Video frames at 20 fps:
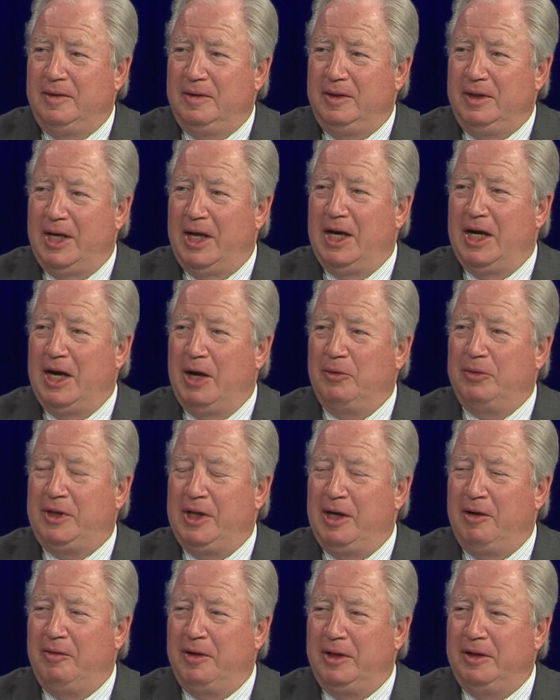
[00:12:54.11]
getting out
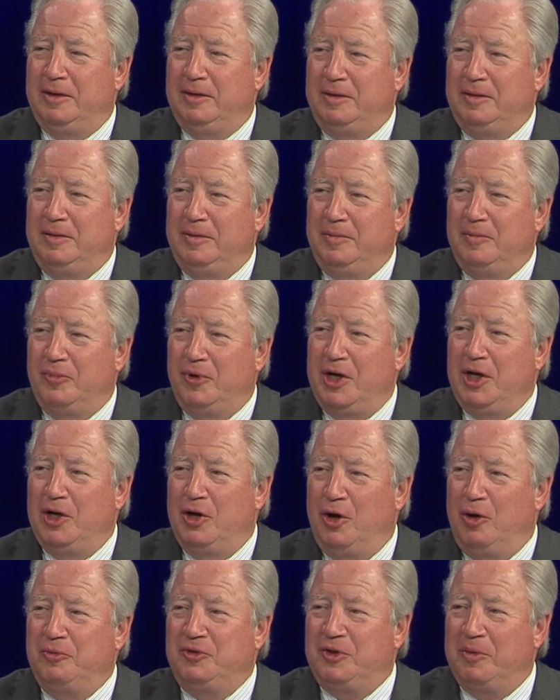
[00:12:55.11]
there and bringing
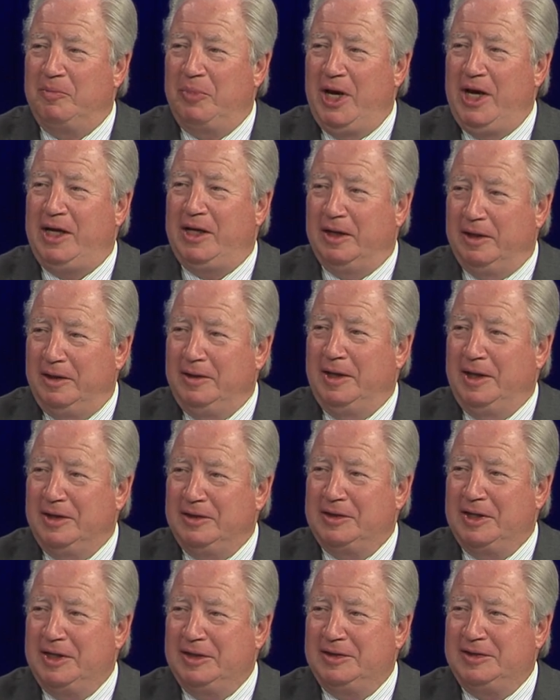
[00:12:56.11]
home some bacon, he as
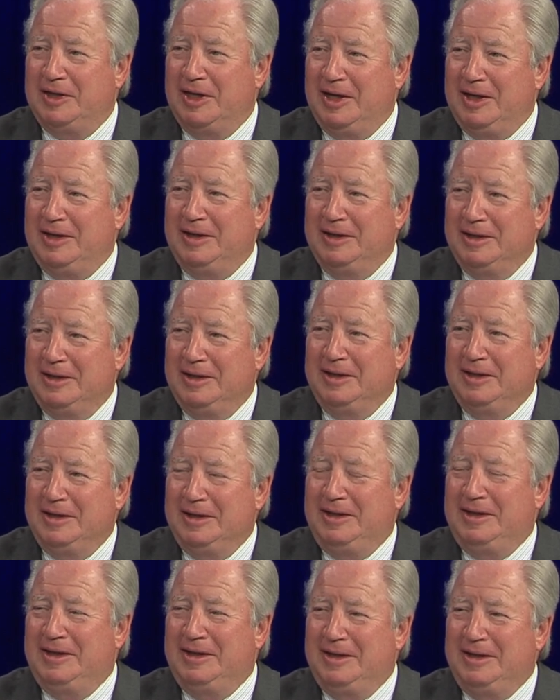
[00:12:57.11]
they brought, say. He, brought,
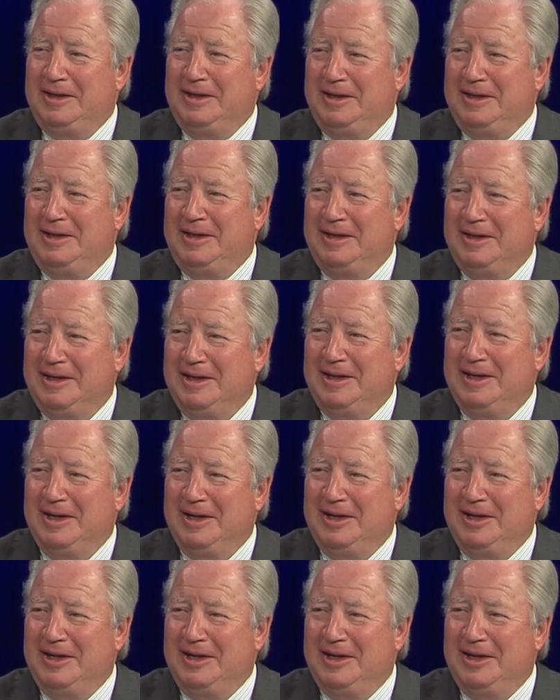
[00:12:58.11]
a lot of bacon there.